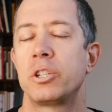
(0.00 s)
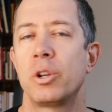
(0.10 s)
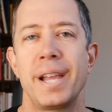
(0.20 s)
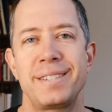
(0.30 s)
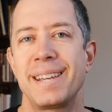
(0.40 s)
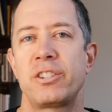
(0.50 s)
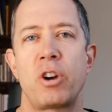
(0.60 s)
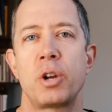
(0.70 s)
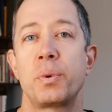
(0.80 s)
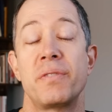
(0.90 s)
So let's get
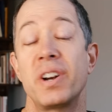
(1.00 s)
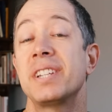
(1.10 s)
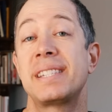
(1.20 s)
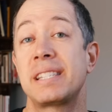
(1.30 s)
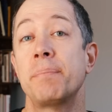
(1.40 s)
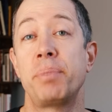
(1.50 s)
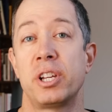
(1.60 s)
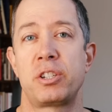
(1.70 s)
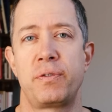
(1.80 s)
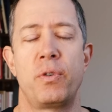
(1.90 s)
started with the very
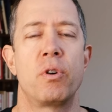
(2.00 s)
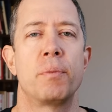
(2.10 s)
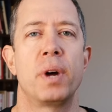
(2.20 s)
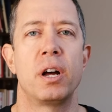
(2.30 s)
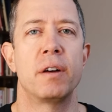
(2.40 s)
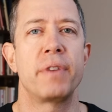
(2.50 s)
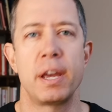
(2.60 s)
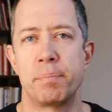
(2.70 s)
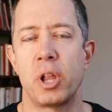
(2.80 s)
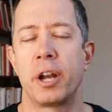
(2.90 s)
simplest form of
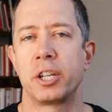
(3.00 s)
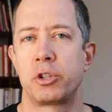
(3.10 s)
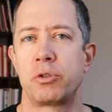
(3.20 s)
a plotting